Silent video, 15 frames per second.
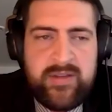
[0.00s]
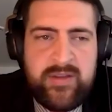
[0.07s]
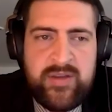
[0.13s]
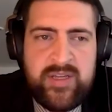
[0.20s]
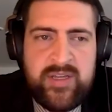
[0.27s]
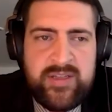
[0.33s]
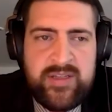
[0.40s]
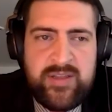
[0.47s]

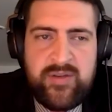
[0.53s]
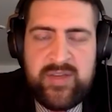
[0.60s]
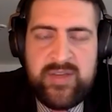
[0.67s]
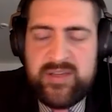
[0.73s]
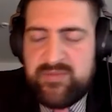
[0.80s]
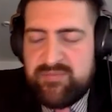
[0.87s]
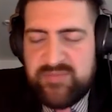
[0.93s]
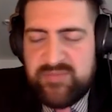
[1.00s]
You
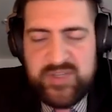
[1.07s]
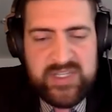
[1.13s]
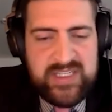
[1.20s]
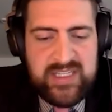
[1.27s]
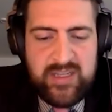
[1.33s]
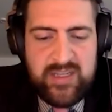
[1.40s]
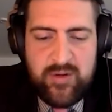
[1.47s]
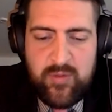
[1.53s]
can
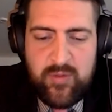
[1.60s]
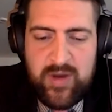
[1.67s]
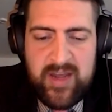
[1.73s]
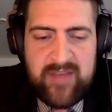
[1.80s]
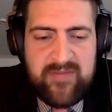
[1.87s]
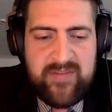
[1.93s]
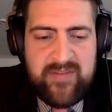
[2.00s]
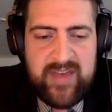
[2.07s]
just see your
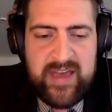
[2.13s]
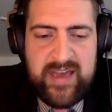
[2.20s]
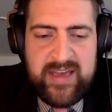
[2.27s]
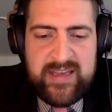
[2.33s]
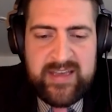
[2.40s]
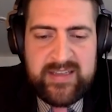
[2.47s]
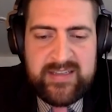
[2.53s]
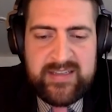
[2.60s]
wife
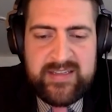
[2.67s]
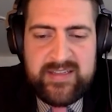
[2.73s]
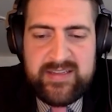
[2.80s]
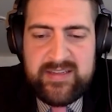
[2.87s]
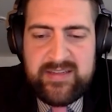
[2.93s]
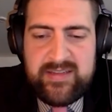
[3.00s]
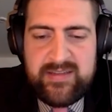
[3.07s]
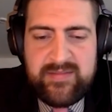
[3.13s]

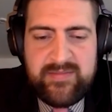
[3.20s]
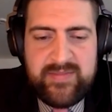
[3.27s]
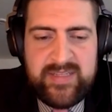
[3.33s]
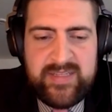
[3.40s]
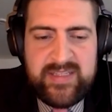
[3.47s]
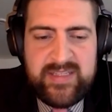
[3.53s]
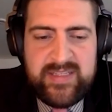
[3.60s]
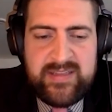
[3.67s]
as
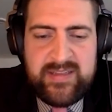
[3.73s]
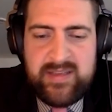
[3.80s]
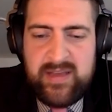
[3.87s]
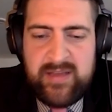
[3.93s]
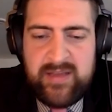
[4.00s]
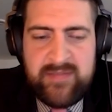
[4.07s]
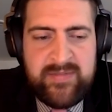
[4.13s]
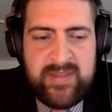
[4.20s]

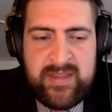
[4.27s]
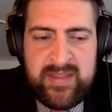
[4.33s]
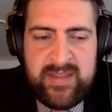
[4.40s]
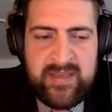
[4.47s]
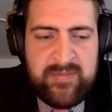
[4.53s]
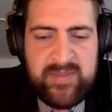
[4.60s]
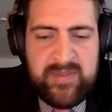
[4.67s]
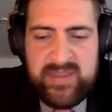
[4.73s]

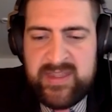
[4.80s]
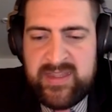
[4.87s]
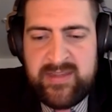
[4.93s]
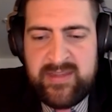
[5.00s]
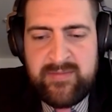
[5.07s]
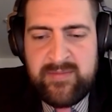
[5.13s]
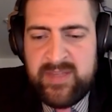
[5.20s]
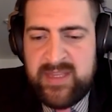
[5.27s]
the
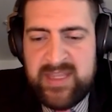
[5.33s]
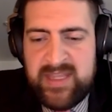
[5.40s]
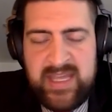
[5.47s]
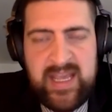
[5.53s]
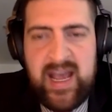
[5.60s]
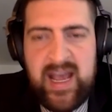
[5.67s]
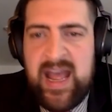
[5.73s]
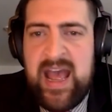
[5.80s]

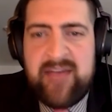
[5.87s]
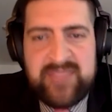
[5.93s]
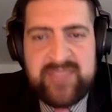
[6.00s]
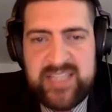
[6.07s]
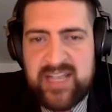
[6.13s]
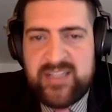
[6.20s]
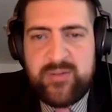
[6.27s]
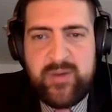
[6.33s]
thing I have
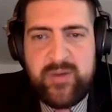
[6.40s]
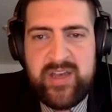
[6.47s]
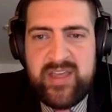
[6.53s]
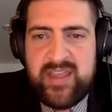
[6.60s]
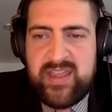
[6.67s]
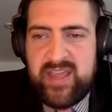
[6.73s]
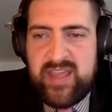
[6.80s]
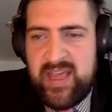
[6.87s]
sex
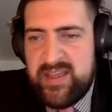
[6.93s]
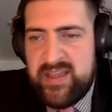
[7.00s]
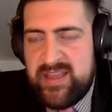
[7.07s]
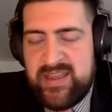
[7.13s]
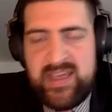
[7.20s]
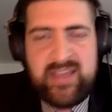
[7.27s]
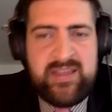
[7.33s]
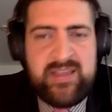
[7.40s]
with and the
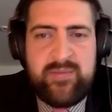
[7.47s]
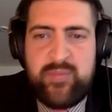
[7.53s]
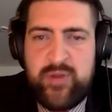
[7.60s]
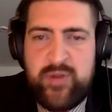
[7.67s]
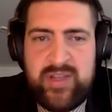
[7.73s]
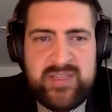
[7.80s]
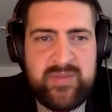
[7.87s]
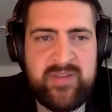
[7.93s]
thing that
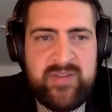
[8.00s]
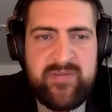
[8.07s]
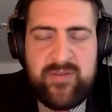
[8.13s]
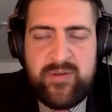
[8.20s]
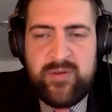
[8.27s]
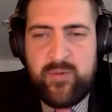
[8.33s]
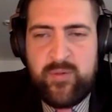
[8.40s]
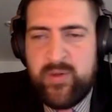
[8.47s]
brings me
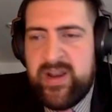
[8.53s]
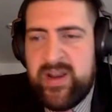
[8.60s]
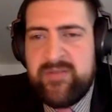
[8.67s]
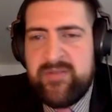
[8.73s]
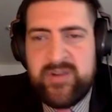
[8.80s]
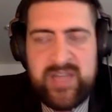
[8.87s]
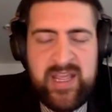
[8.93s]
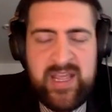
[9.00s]
food or
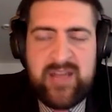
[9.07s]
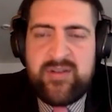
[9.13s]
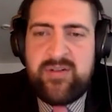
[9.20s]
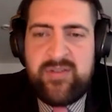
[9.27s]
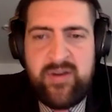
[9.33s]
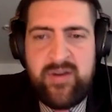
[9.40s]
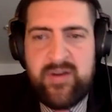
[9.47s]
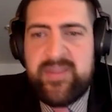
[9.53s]
whatever
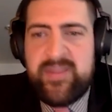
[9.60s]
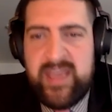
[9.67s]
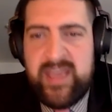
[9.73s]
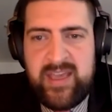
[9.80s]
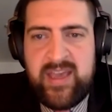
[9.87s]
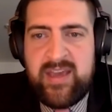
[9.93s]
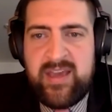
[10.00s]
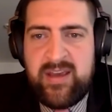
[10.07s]
Neanderthal
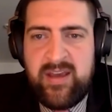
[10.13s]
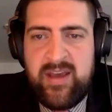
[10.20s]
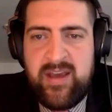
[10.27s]
thinking.